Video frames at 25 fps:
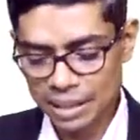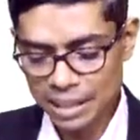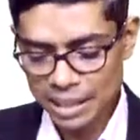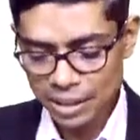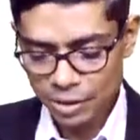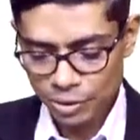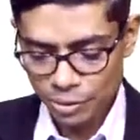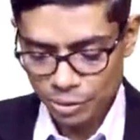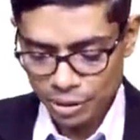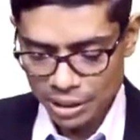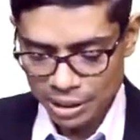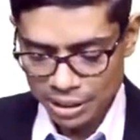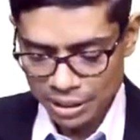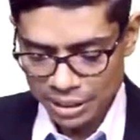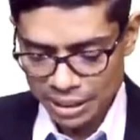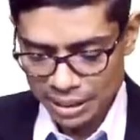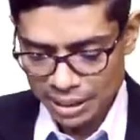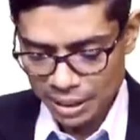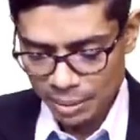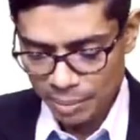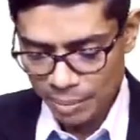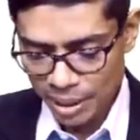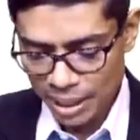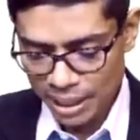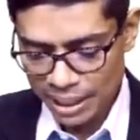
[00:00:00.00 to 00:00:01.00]
This
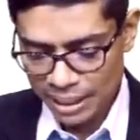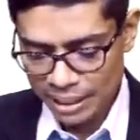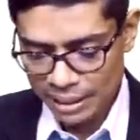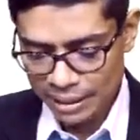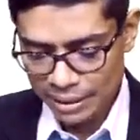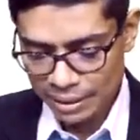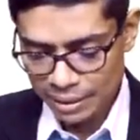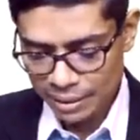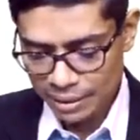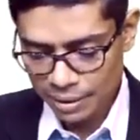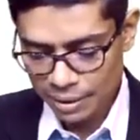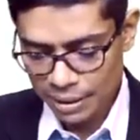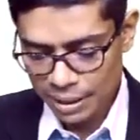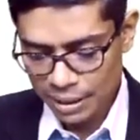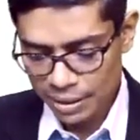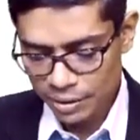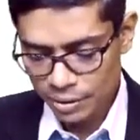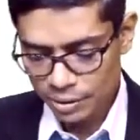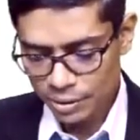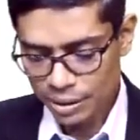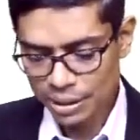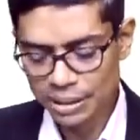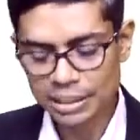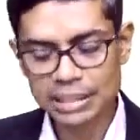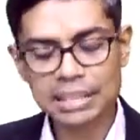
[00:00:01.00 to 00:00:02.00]

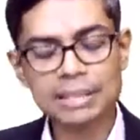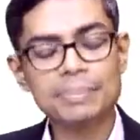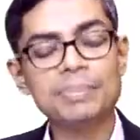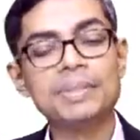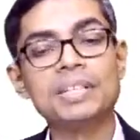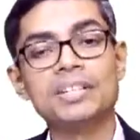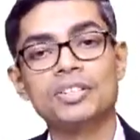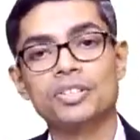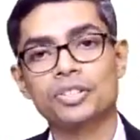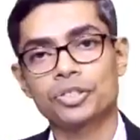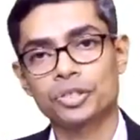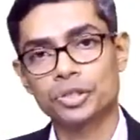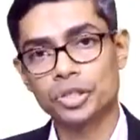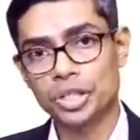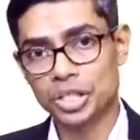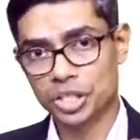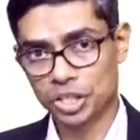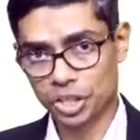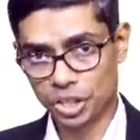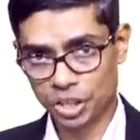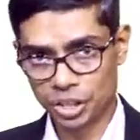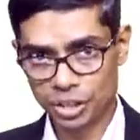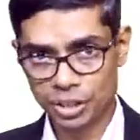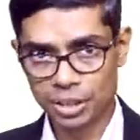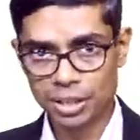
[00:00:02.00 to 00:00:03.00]
will give the
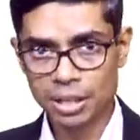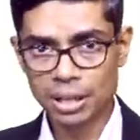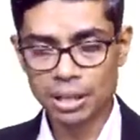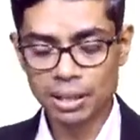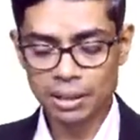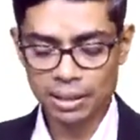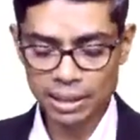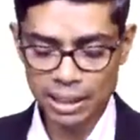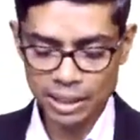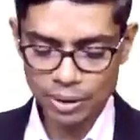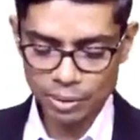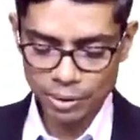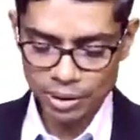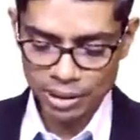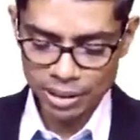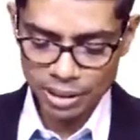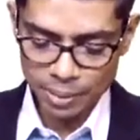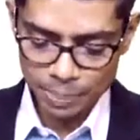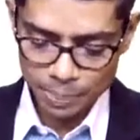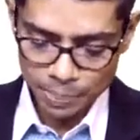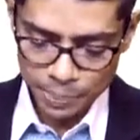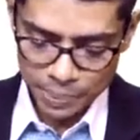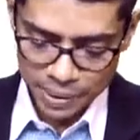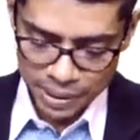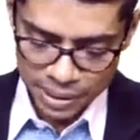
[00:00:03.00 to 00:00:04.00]
switch that whether
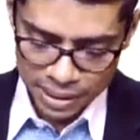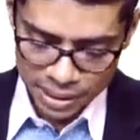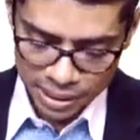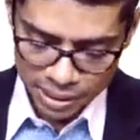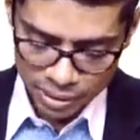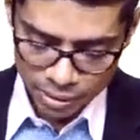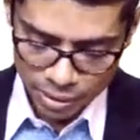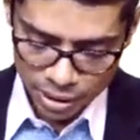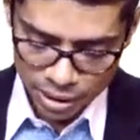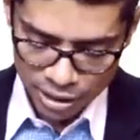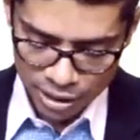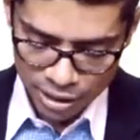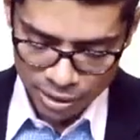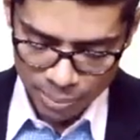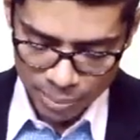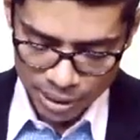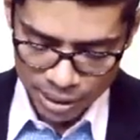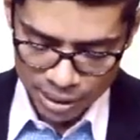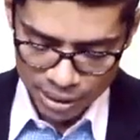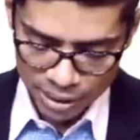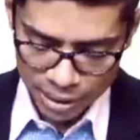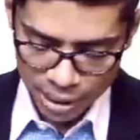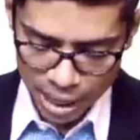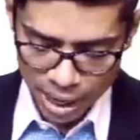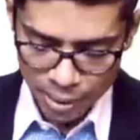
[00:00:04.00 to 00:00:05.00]
the person will
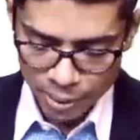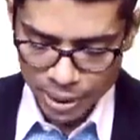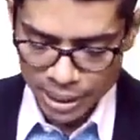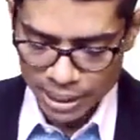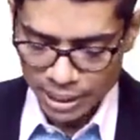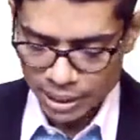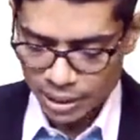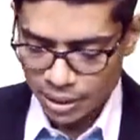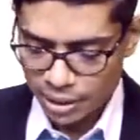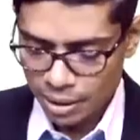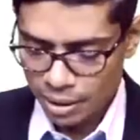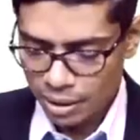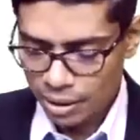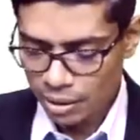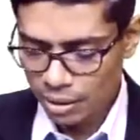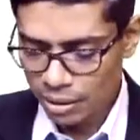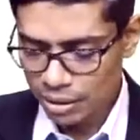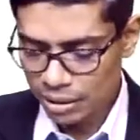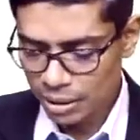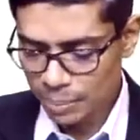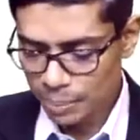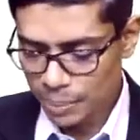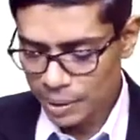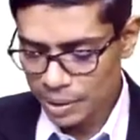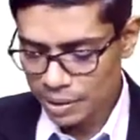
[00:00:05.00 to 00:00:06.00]
remain awake or
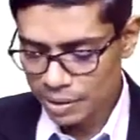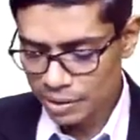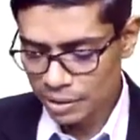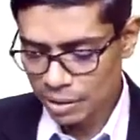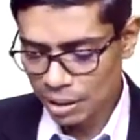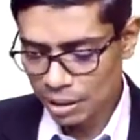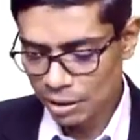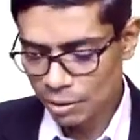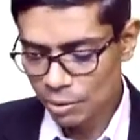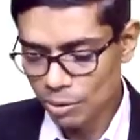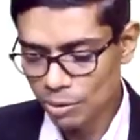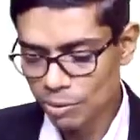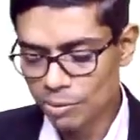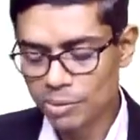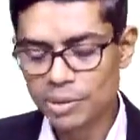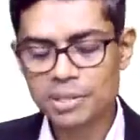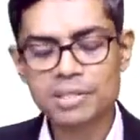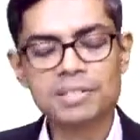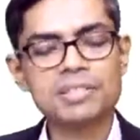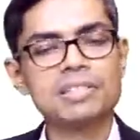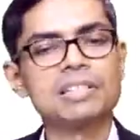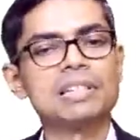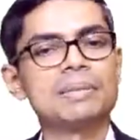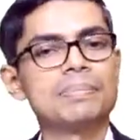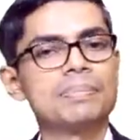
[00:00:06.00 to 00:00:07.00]
the person will go for
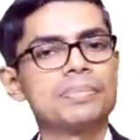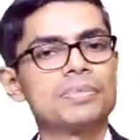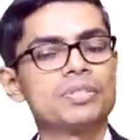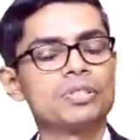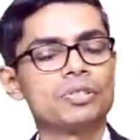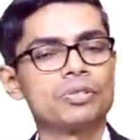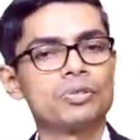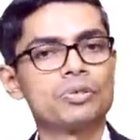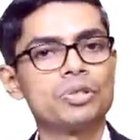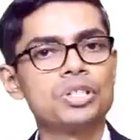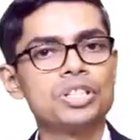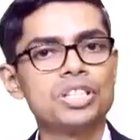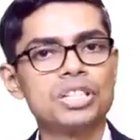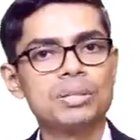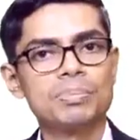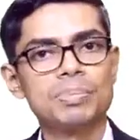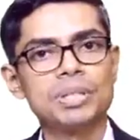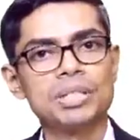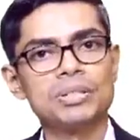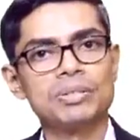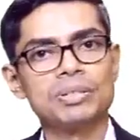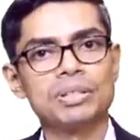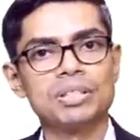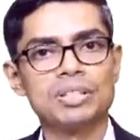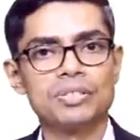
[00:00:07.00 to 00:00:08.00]
sleep. So switching
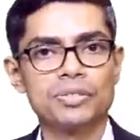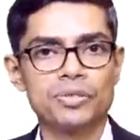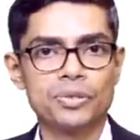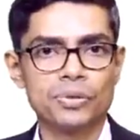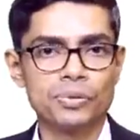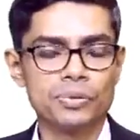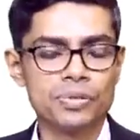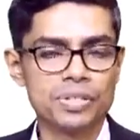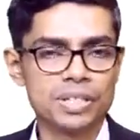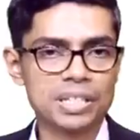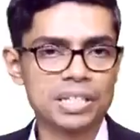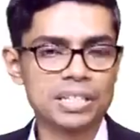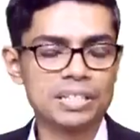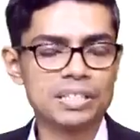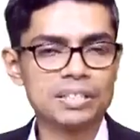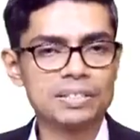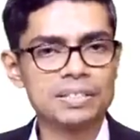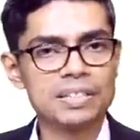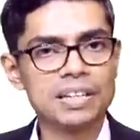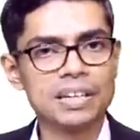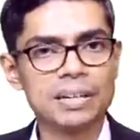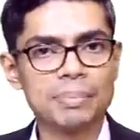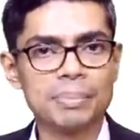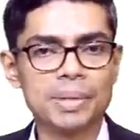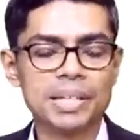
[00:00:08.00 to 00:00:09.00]
between these two stages
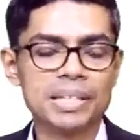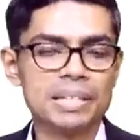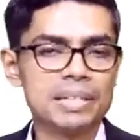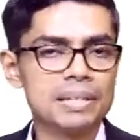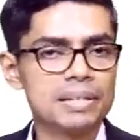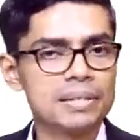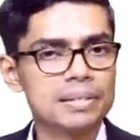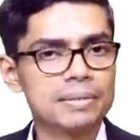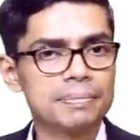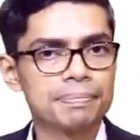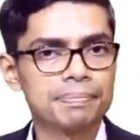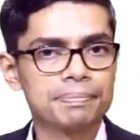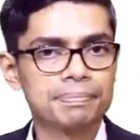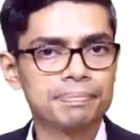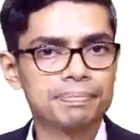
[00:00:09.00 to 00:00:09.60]
is done by this.